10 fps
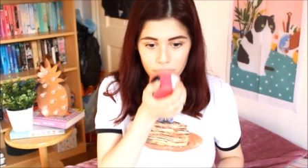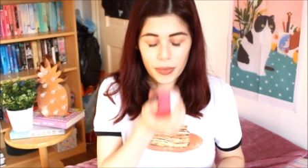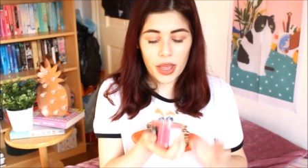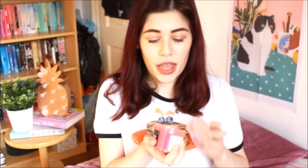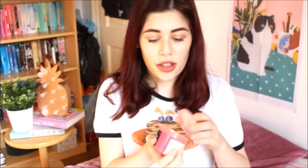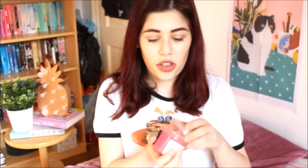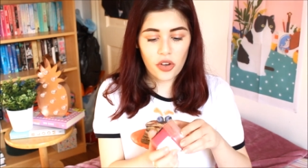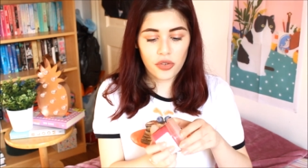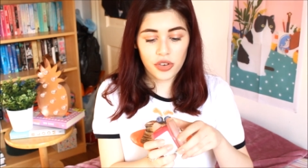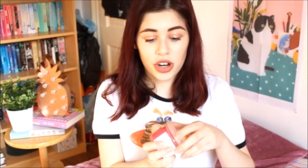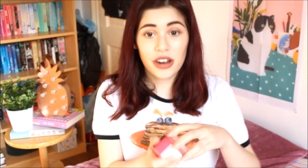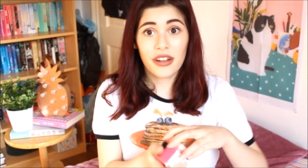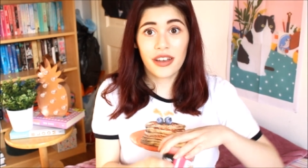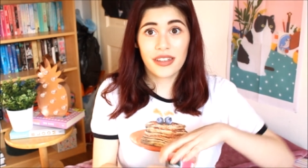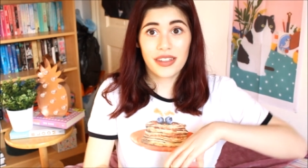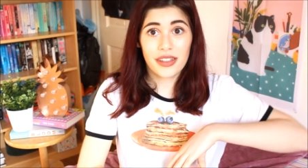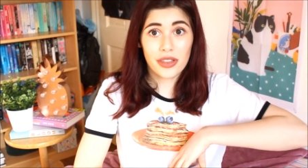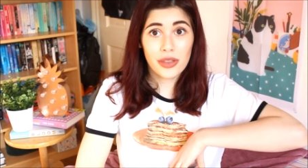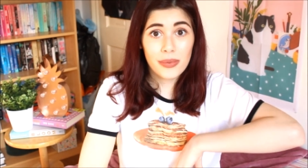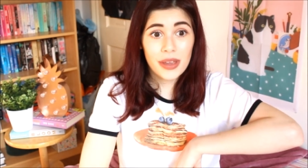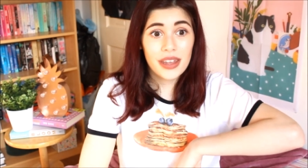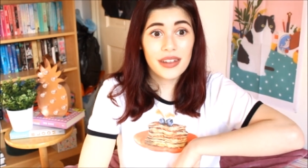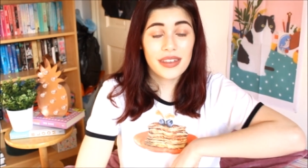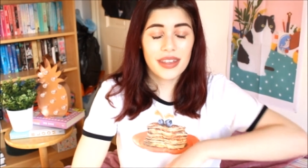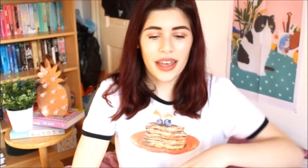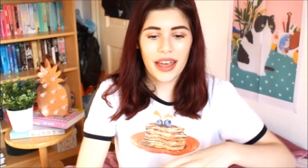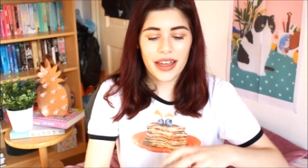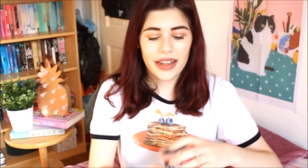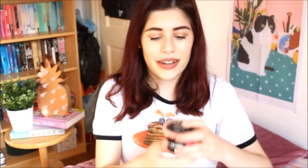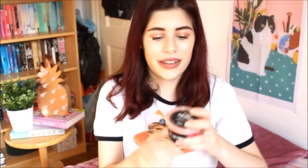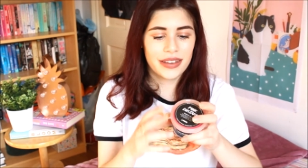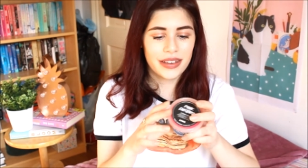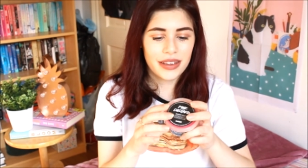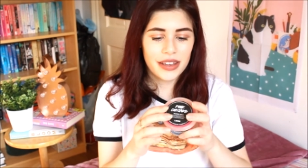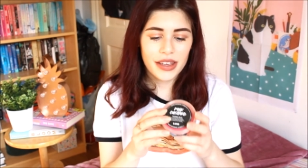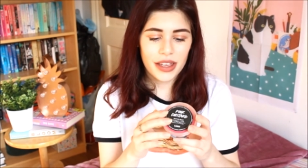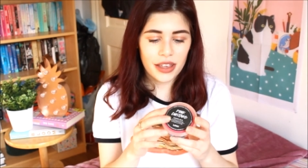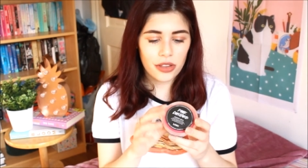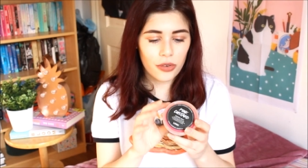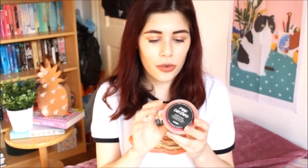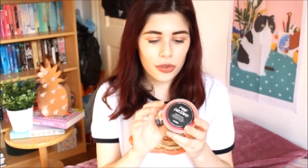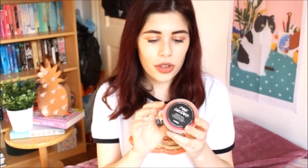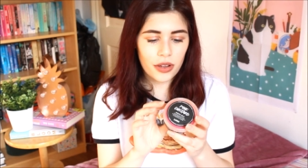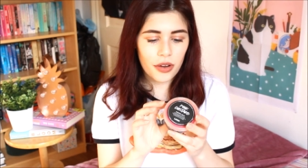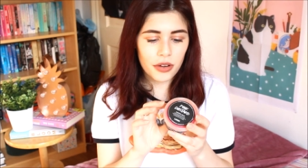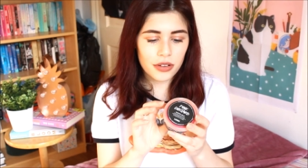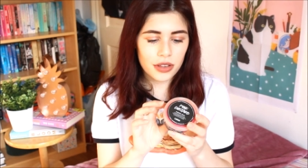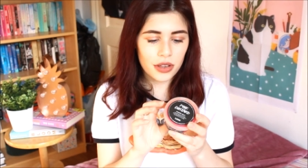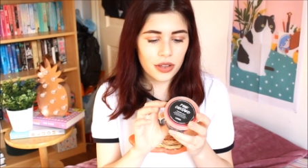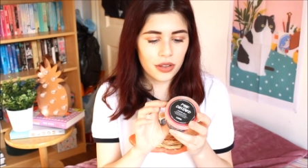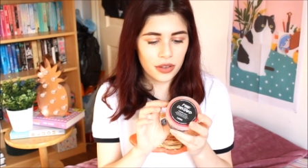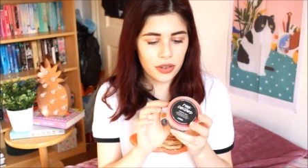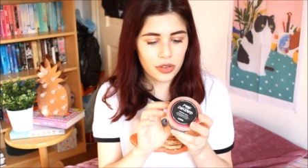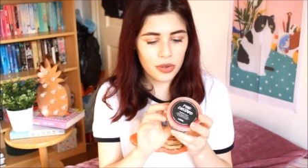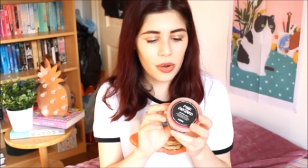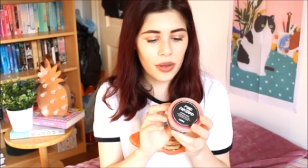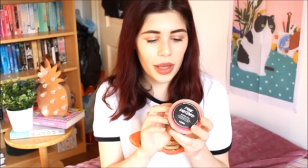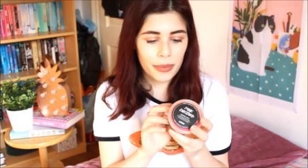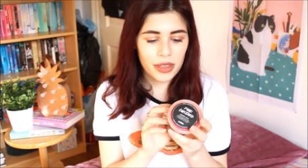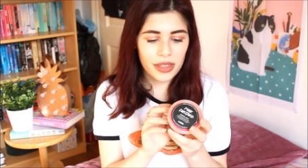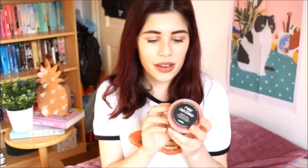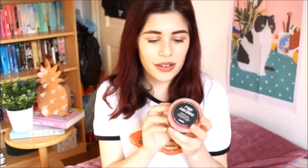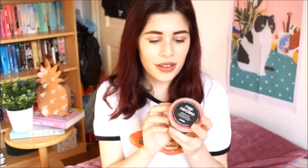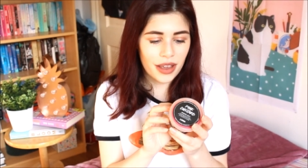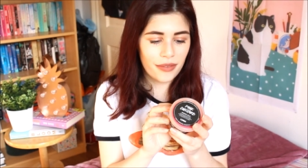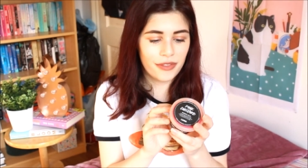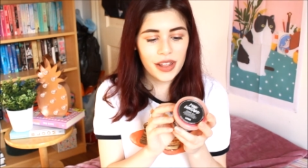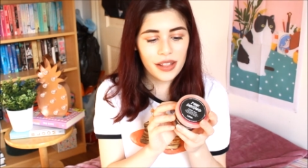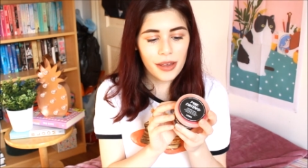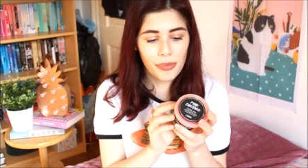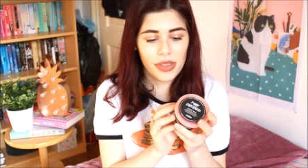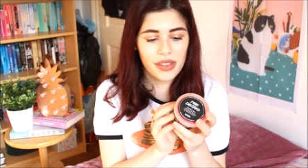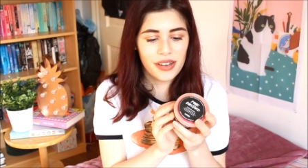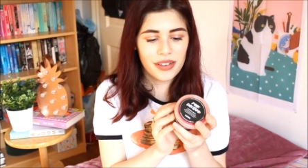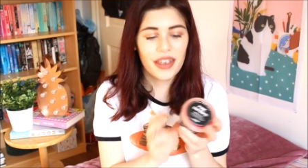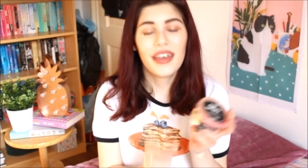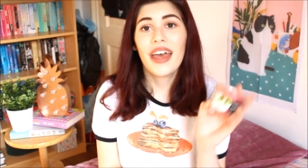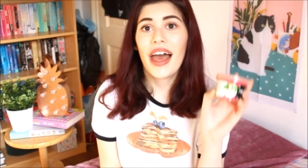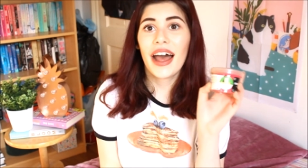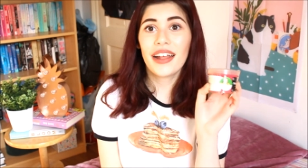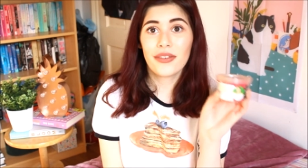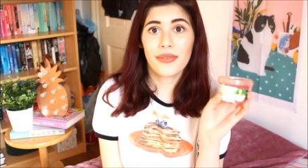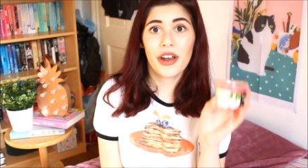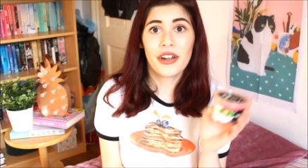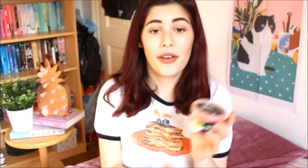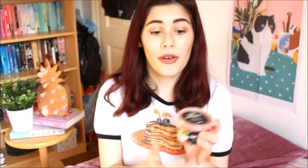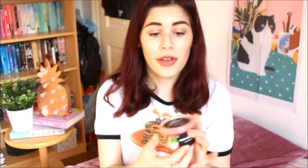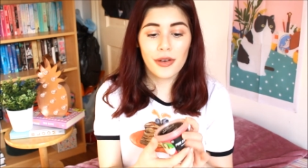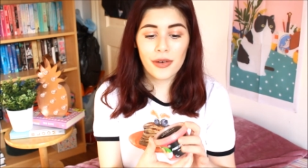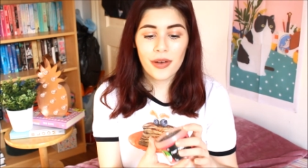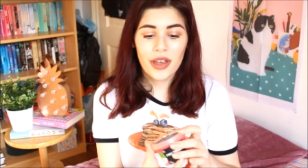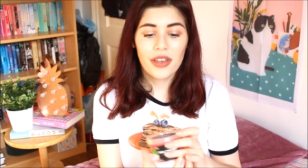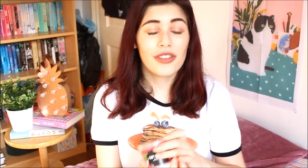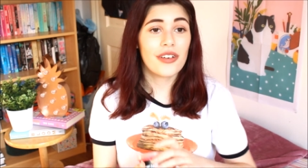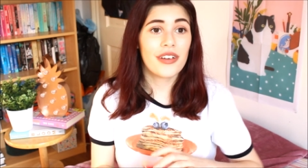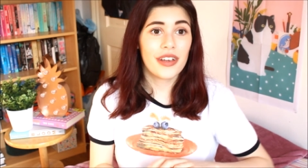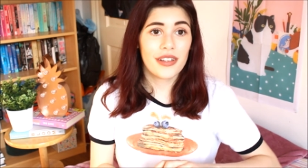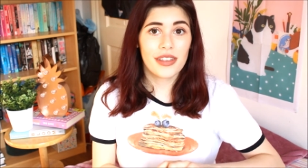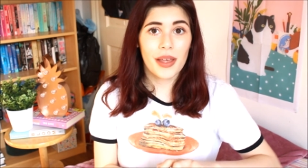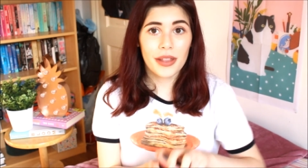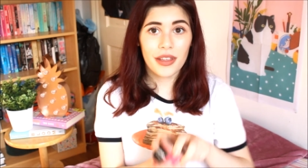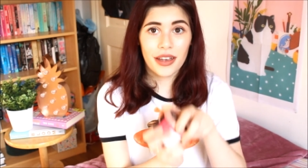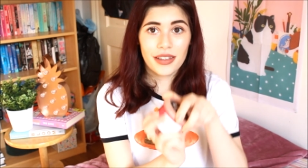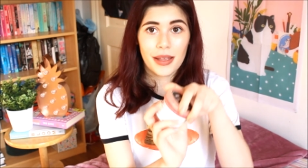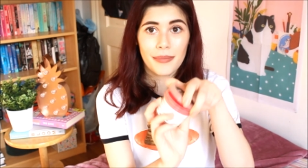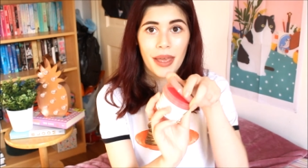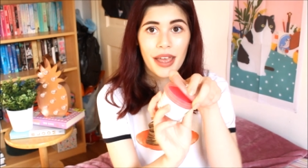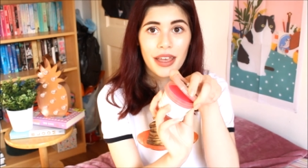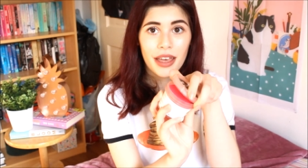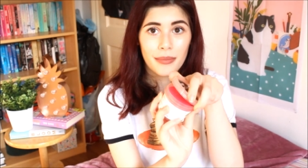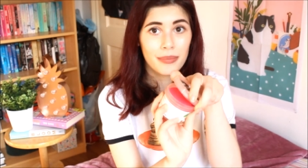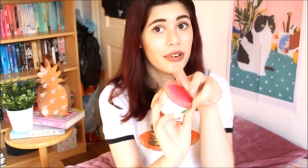But it's a really nice and sweet, and it's also got Tonka Absolute and Vanilla Absolute and rody oil, so it's nice and pink and